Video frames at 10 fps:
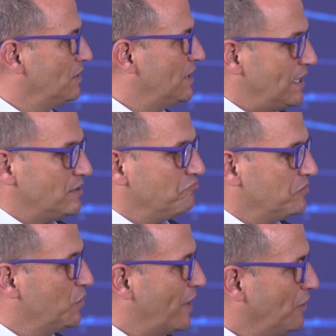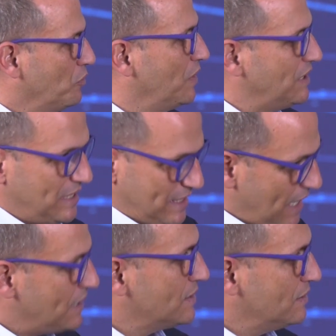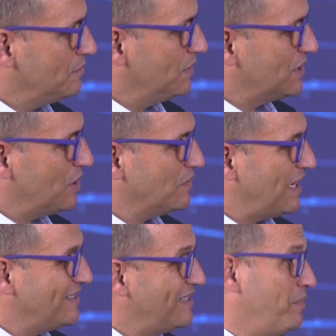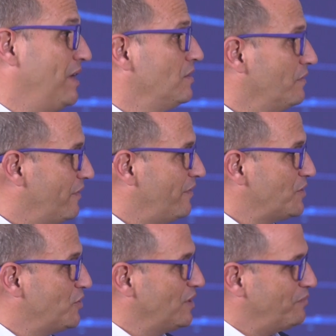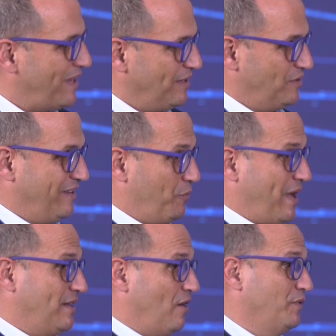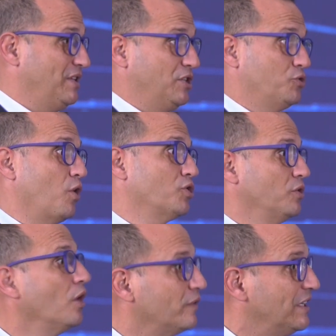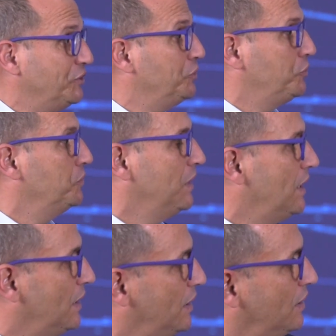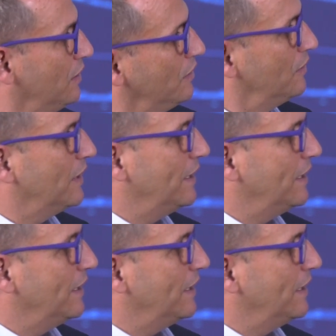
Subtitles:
Yes, you can do it. Yes, but sometimes depends on the infection, depends on the grade of the destruction of the tissue. Okay.